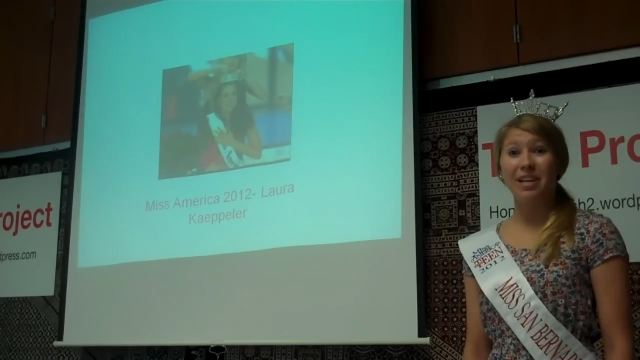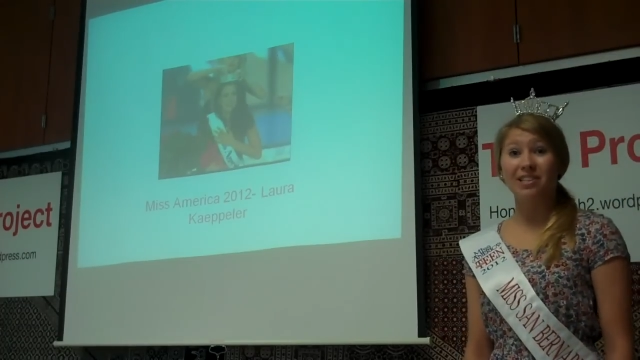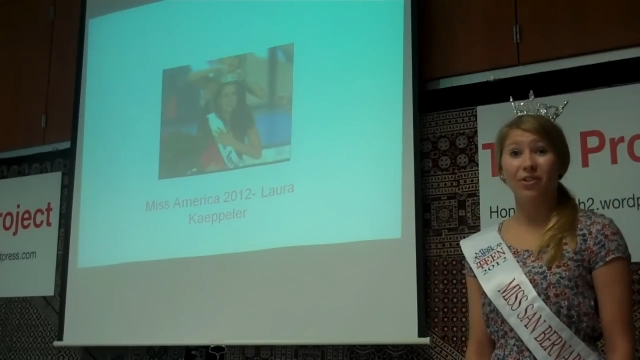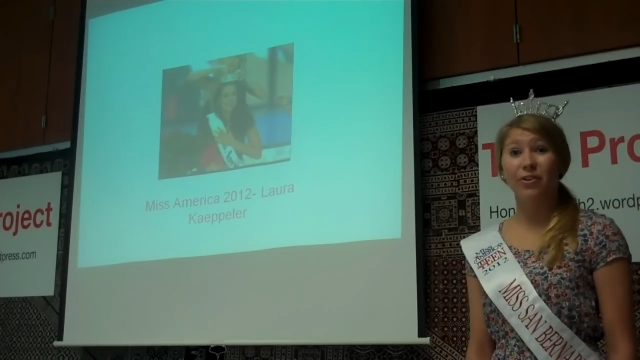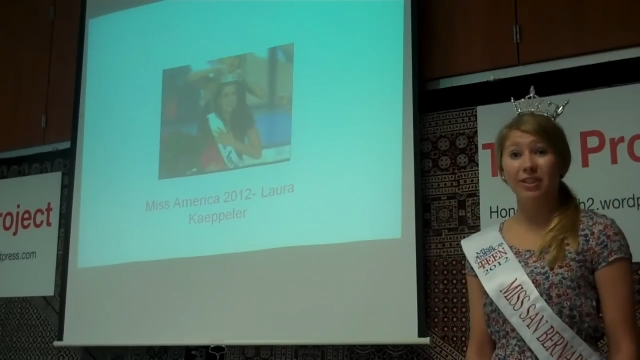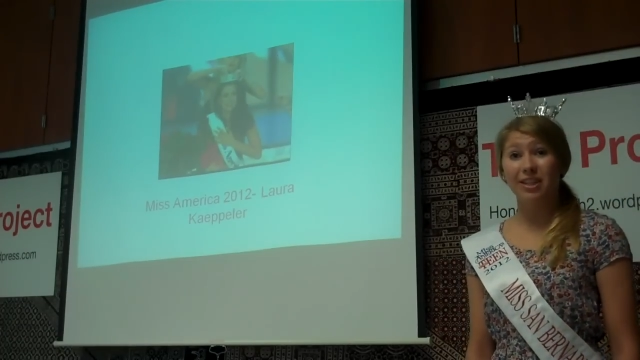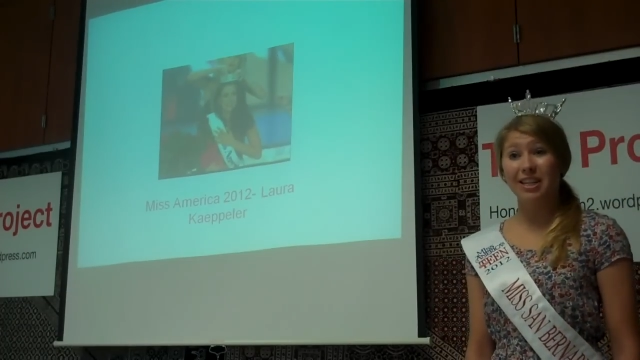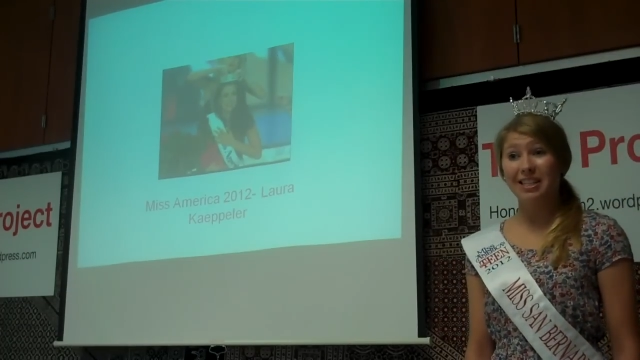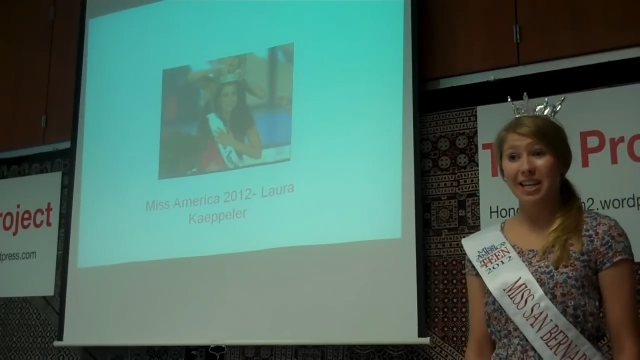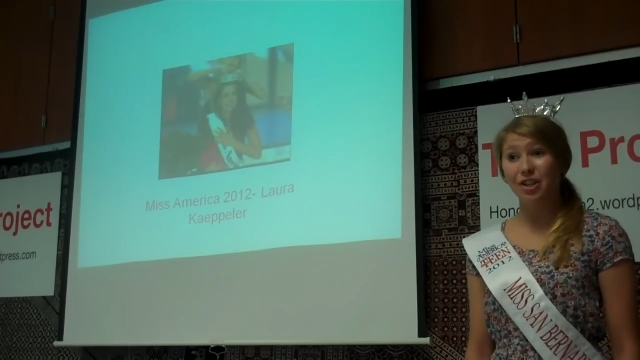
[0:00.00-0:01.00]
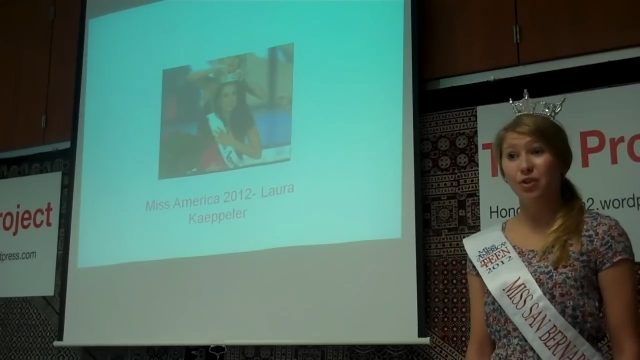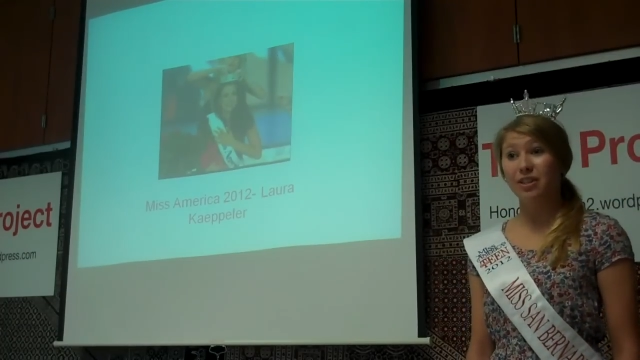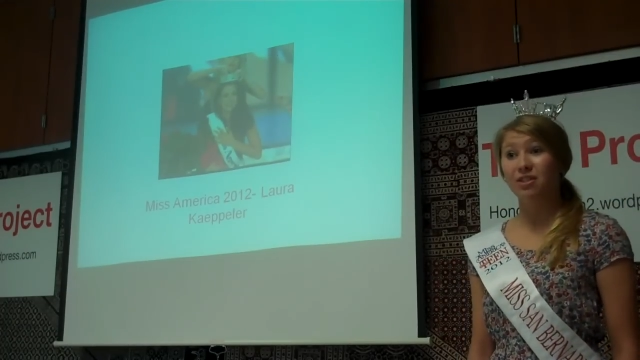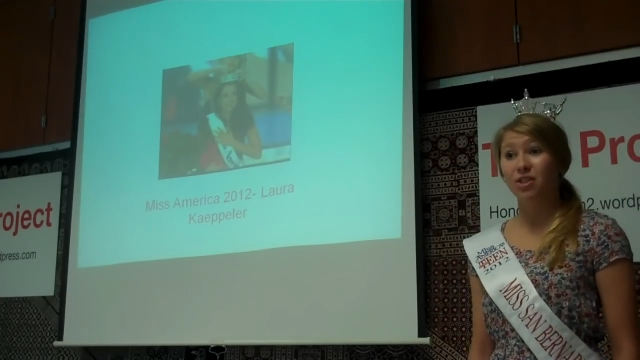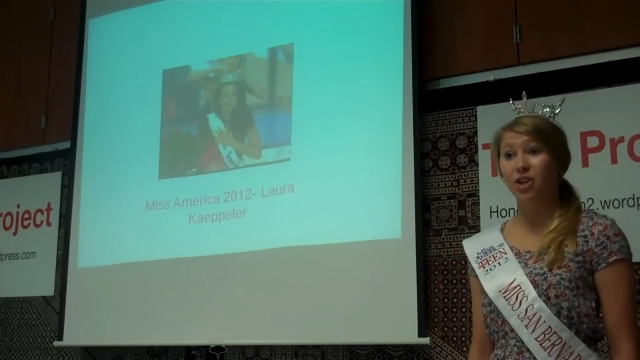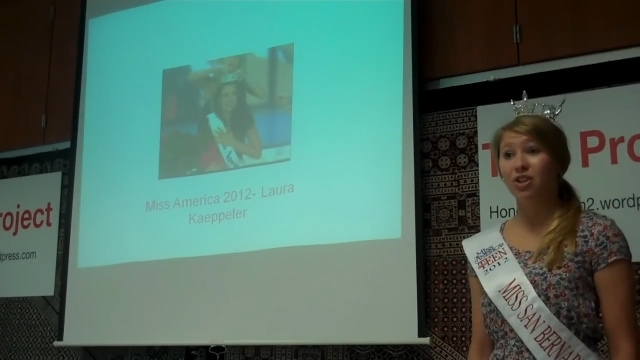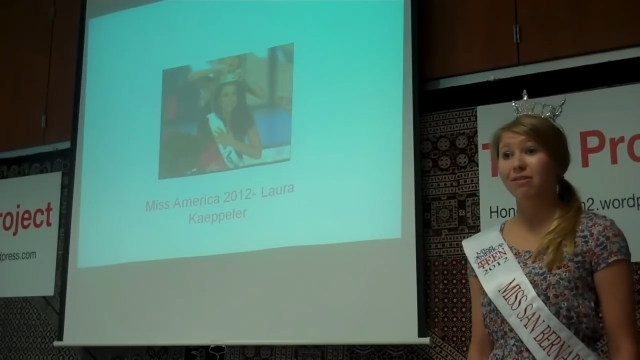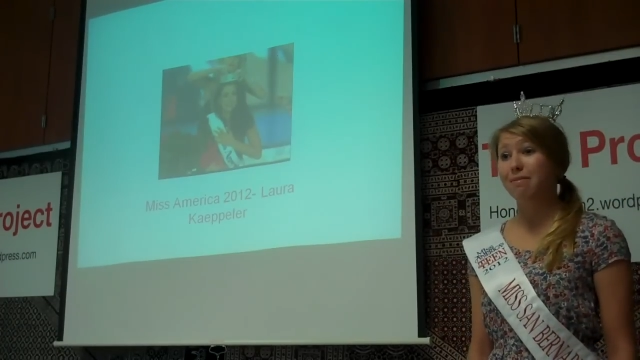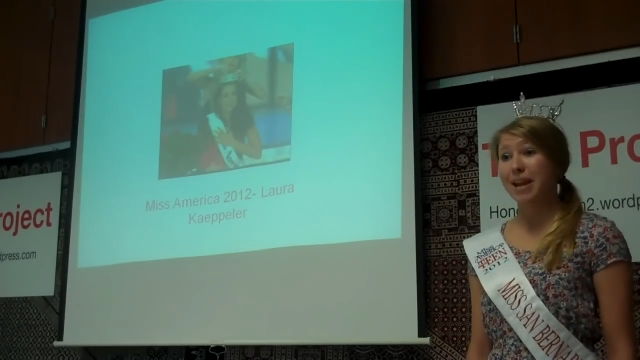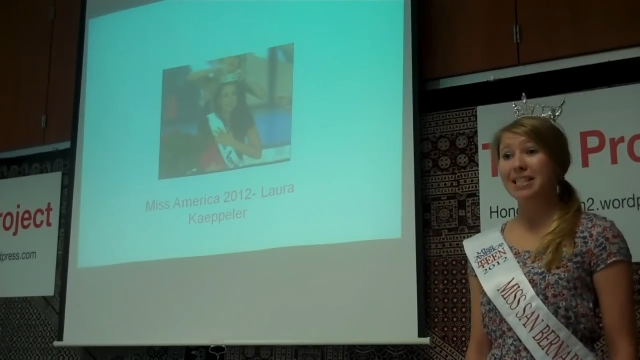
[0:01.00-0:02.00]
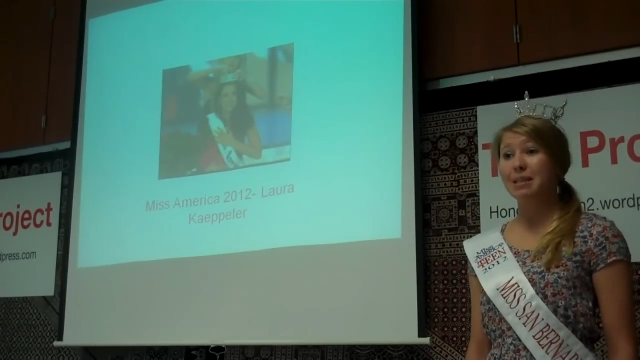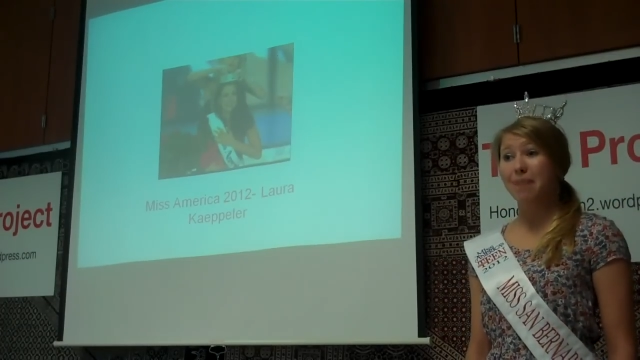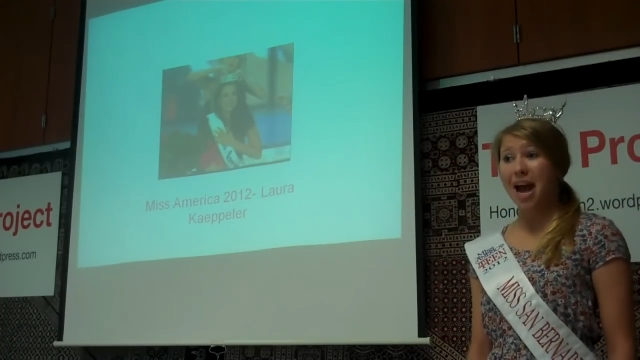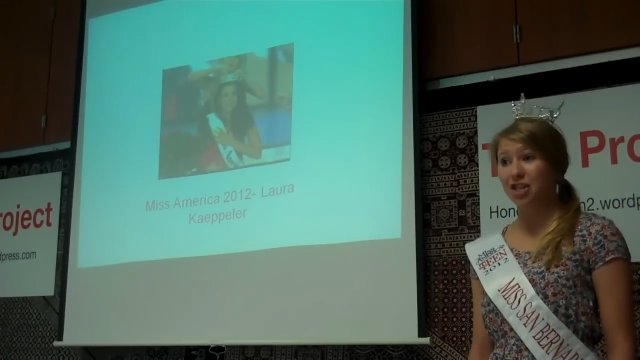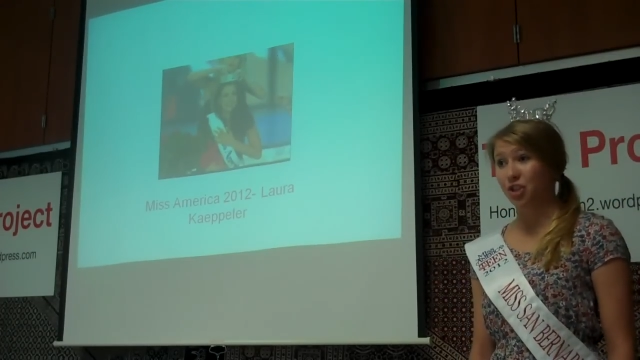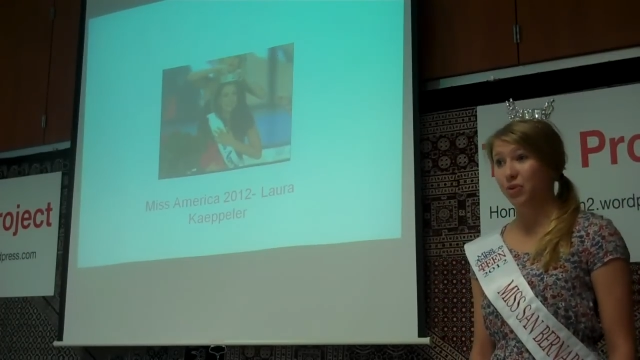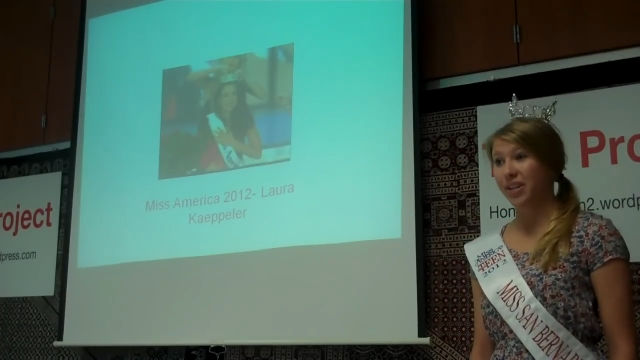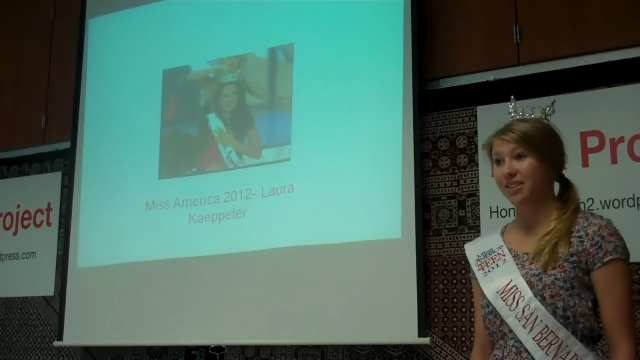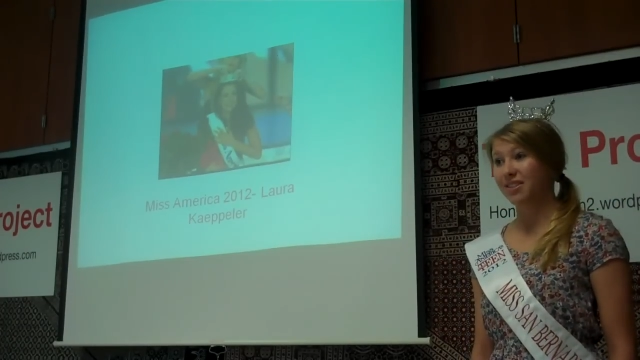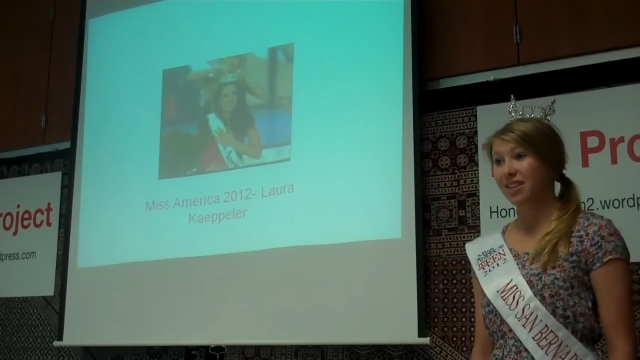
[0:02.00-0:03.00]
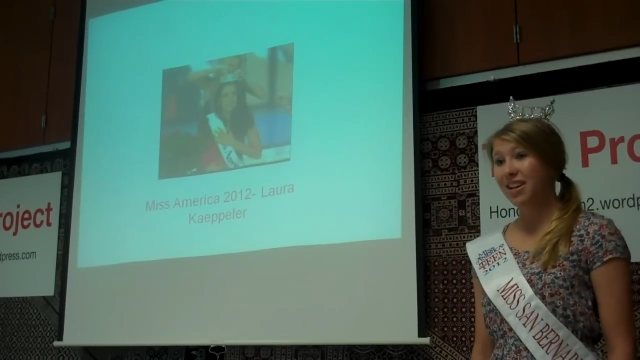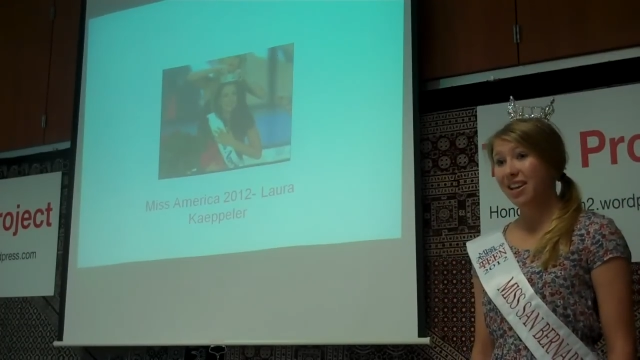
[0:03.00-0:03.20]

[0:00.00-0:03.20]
is going to continue the surge of amazing pageant queens